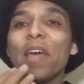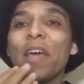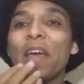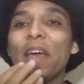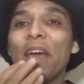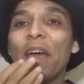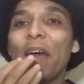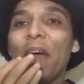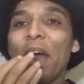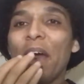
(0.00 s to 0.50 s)

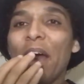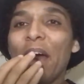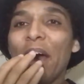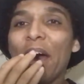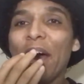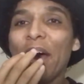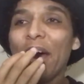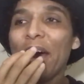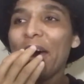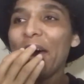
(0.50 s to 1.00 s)

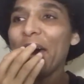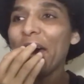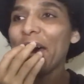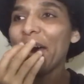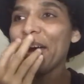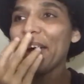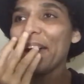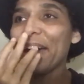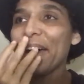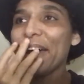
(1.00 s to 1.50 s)

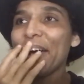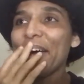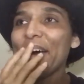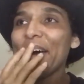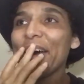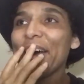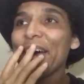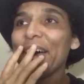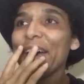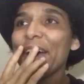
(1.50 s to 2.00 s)

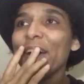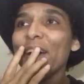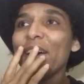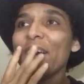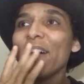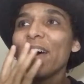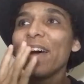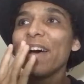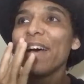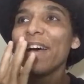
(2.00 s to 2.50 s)

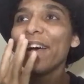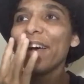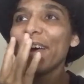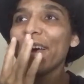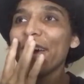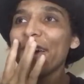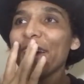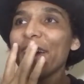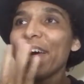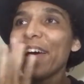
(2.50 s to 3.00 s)

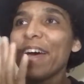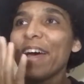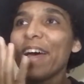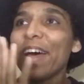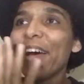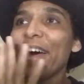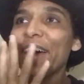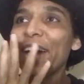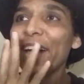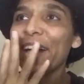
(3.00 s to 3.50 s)

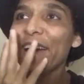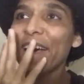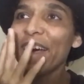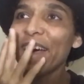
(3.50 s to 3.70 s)
Nothing is said.